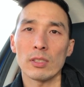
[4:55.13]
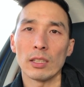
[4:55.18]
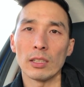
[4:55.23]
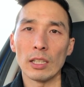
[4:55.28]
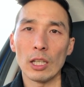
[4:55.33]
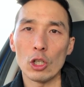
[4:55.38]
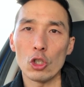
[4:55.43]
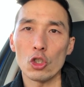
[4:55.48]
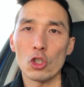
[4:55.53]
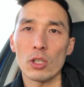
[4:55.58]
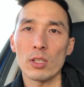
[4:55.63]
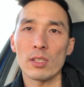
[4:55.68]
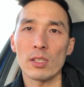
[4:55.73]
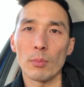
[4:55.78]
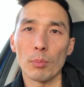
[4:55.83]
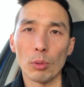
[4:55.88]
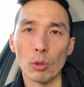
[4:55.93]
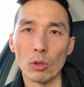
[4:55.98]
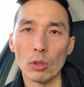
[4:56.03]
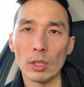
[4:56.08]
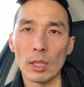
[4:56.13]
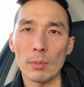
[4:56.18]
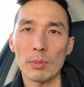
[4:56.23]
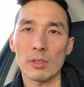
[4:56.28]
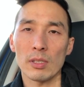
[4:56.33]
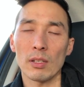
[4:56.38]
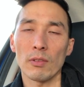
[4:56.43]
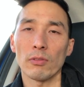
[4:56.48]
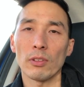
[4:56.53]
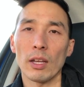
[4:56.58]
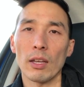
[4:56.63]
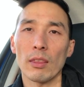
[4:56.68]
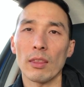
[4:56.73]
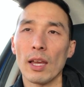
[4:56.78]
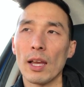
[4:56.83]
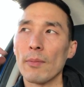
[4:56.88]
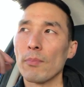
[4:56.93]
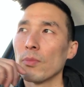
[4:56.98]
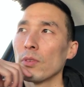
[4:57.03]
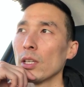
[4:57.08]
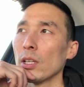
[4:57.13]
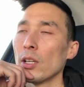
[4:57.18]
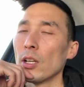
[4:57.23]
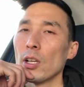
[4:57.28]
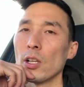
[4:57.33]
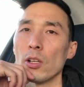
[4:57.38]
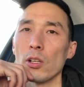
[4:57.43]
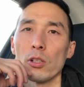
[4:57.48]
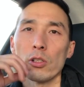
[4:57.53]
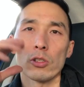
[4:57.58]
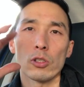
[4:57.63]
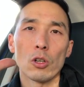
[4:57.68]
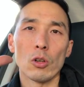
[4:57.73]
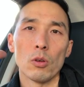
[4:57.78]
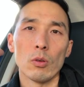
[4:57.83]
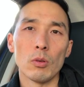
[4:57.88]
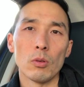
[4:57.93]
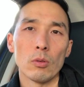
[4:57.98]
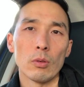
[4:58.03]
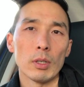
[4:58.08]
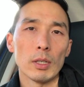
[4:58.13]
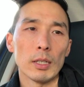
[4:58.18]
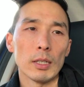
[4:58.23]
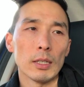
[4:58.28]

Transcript: the lunges the pull-ups stuff like that so